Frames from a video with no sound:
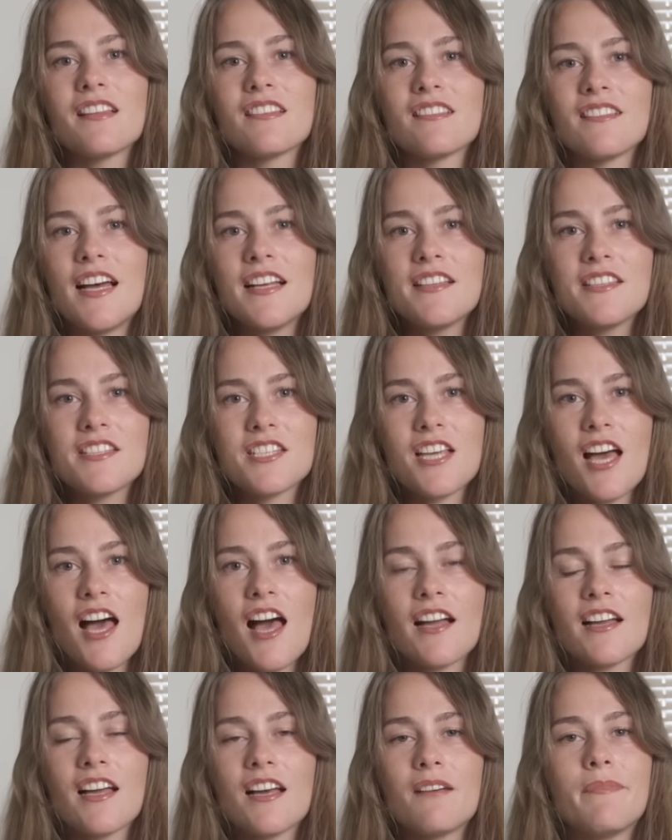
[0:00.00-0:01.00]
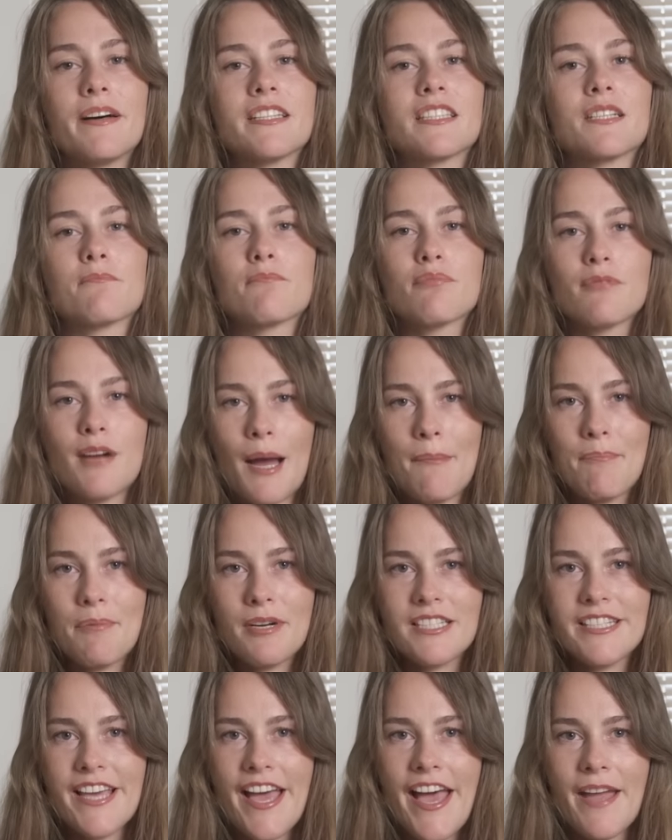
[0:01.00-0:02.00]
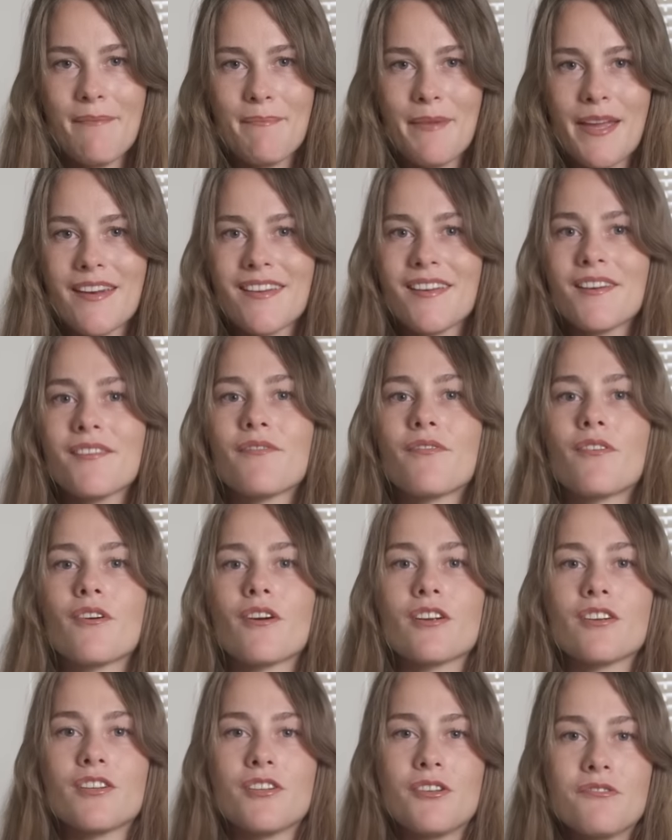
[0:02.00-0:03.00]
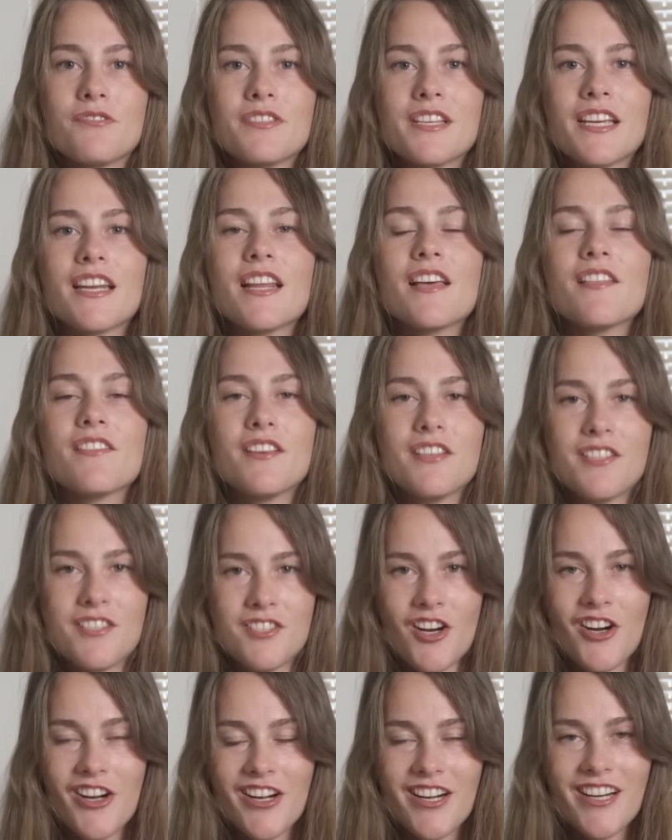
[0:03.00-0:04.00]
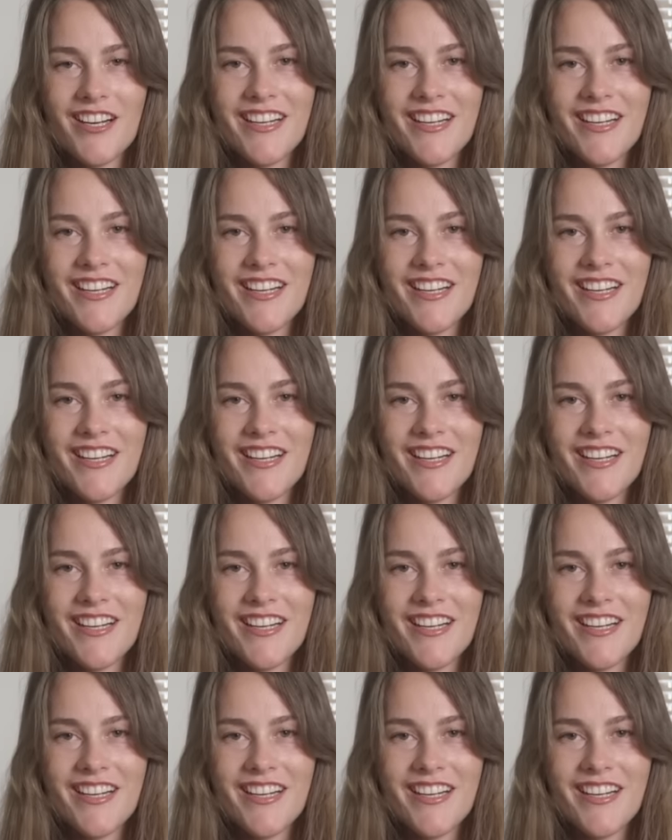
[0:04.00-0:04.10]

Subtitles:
let's talk about the proper timing for using the starter.